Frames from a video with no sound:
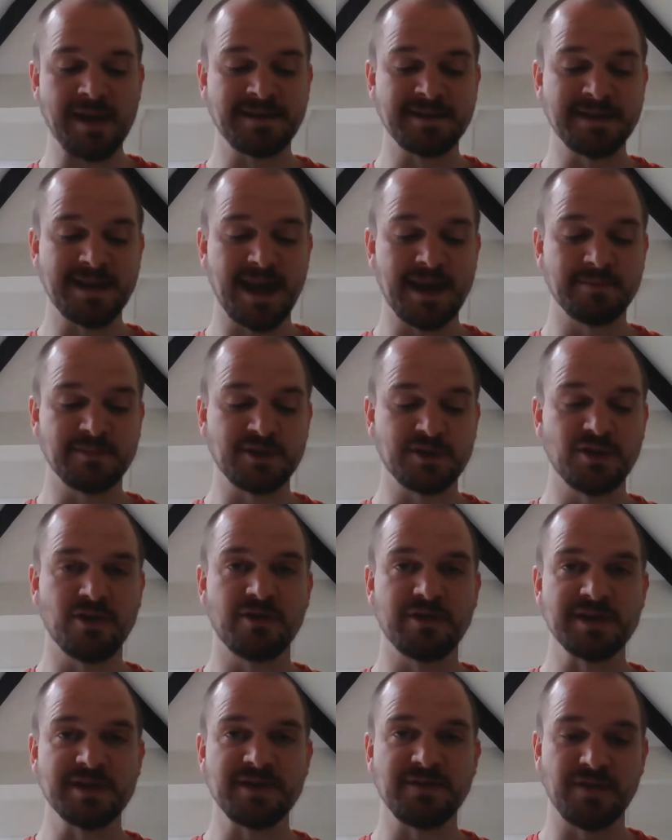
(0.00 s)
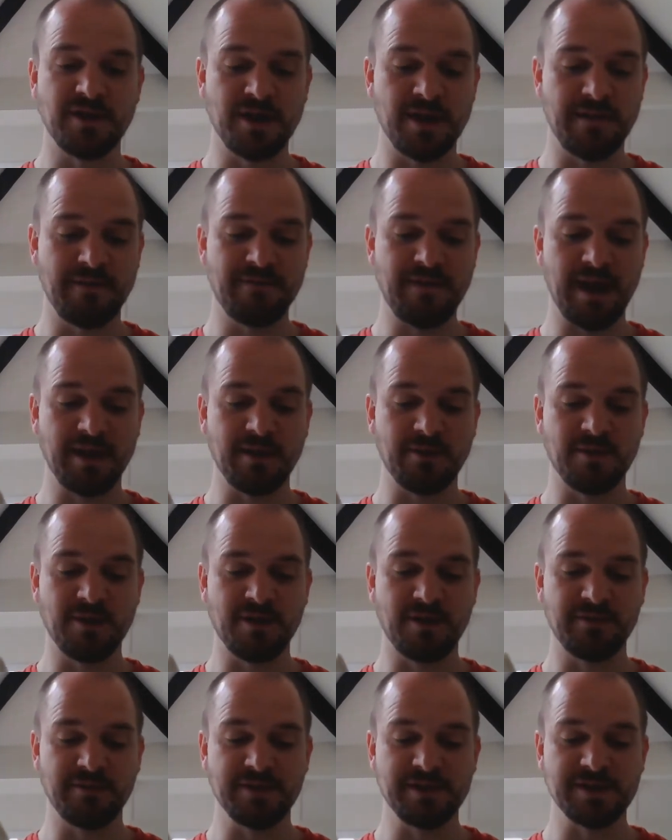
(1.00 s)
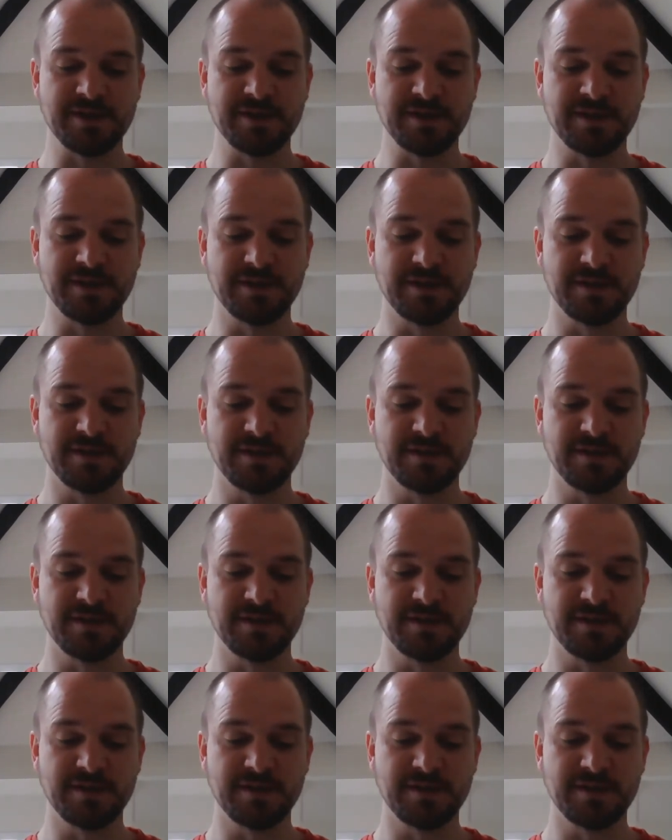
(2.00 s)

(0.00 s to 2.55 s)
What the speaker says: bedtime stories for her fellow orphans.